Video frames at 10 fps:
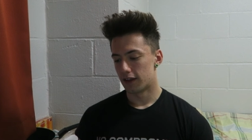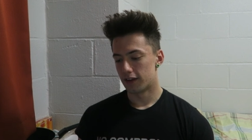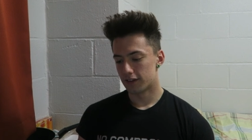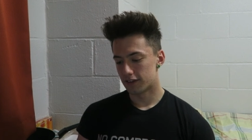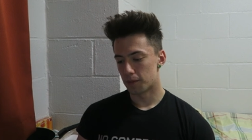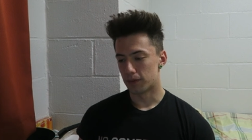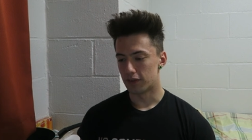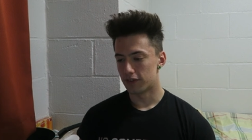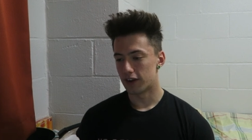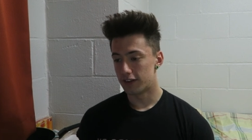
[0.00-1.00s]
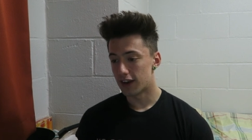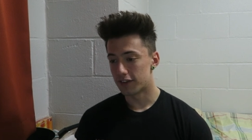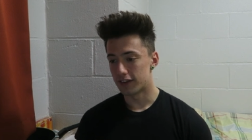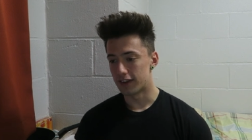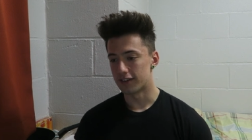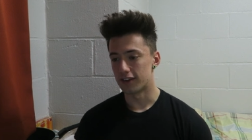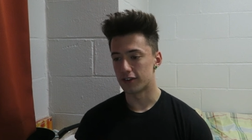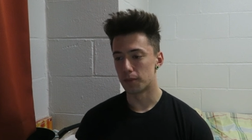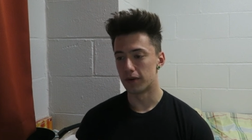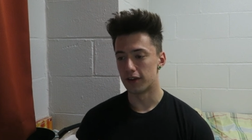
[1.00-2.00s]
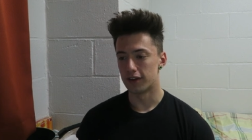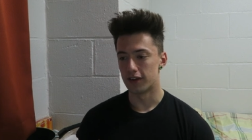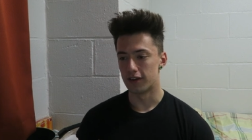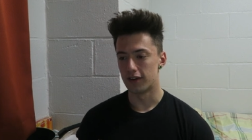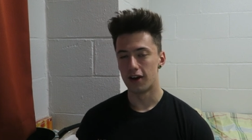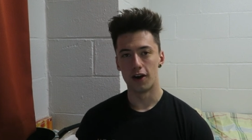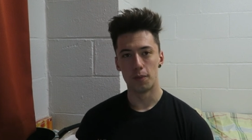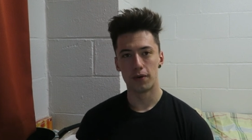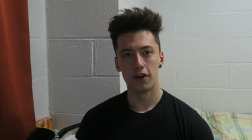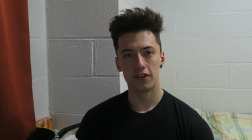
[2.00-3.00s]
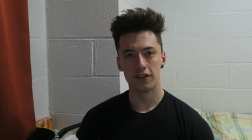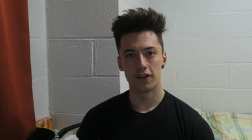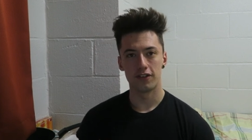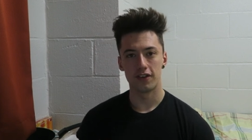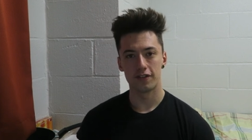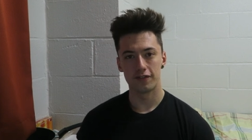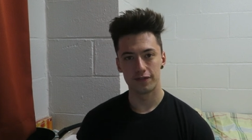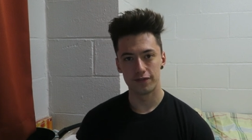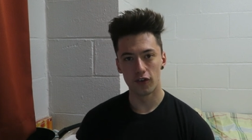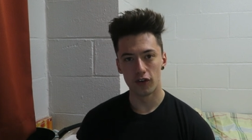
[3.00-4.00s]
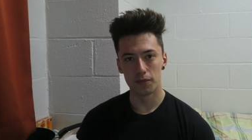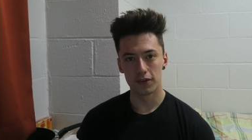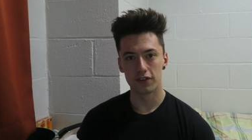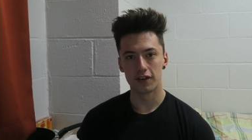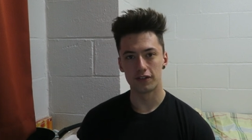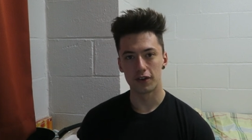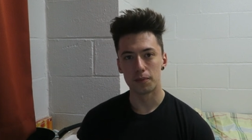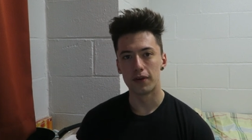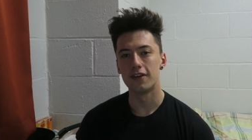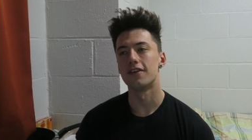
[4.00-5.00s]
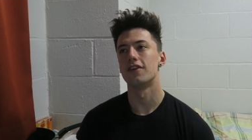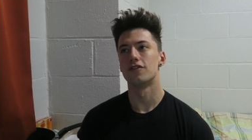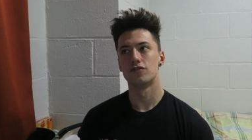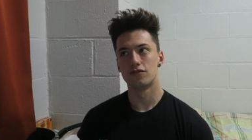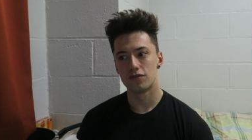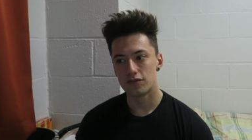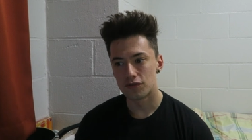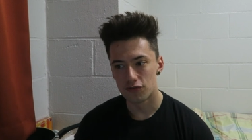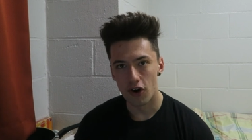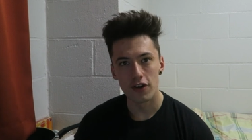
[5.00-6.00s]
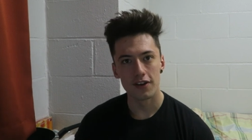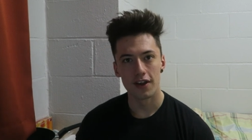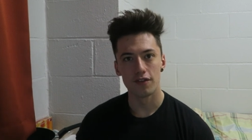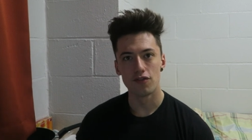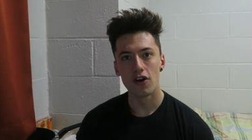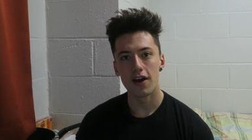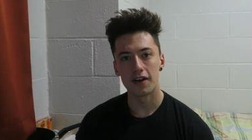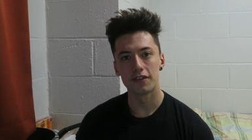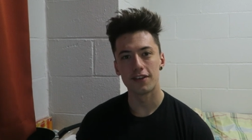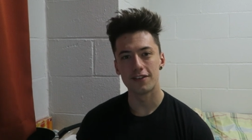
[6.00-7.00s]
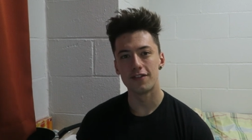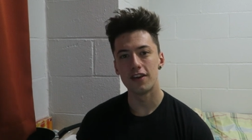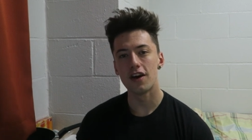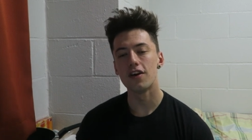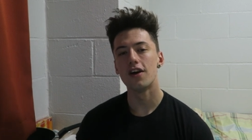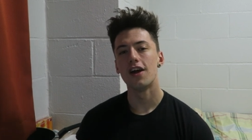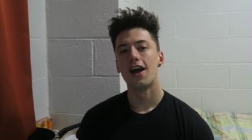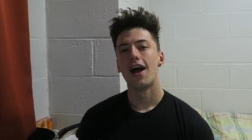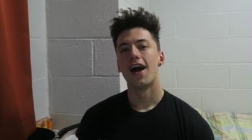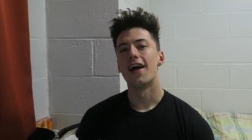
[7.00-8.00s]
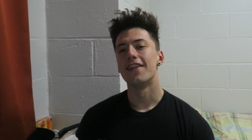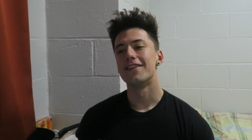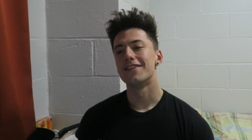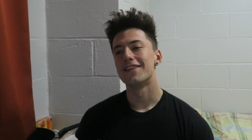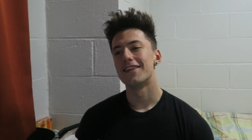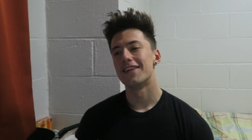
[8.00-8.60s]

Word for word: an example, if I did have an essay to complete now, I'll prioritise it for myself to complete it right now, right after this video. And